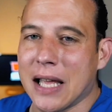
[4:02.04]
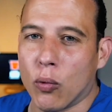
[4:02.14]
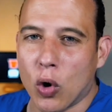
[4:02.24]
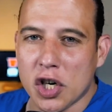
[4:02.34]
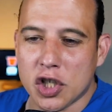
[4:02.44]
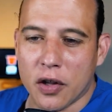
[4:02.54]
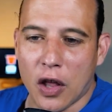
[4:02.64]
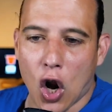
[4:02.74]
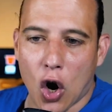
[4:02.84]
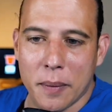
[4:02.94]
like Russia,
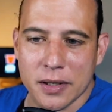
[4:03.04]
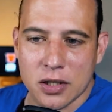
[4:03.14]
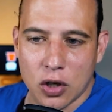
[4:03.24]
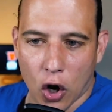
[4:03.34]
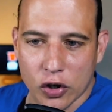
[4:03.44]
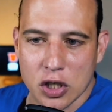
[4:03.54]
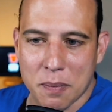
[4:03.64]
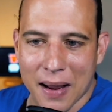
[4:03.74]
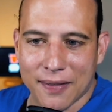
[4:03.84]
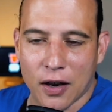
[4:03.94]
the largest
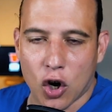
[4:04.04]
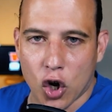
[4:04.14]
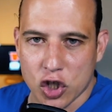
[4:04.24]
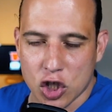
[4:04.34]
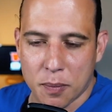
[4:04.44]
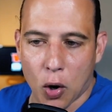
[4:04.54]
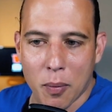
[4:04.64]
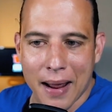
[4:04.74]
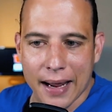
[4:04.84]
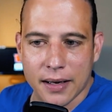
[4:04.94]
bank there called
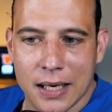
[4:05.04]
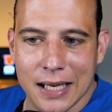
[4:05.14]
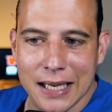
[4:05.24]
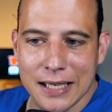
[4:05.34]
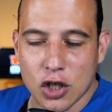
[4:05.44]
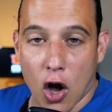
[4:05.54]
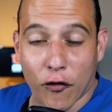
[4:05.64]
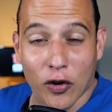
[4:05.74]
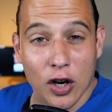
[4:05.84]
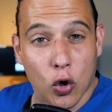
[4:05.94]
Sberbank, is
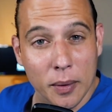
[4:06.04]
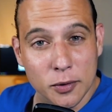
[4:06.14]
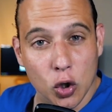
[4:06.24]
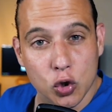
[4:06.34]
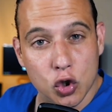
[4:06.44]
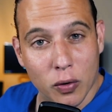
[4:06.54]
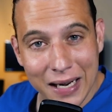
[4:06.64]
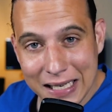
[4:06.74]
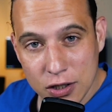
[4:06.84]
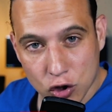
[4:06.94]
offering crypto
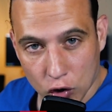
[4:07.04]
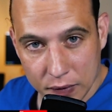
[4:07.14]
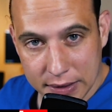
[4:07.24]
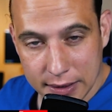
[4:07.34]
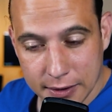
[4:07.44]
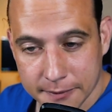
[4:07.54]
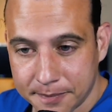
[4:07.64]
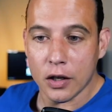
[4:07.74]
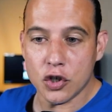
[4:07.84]
trading services.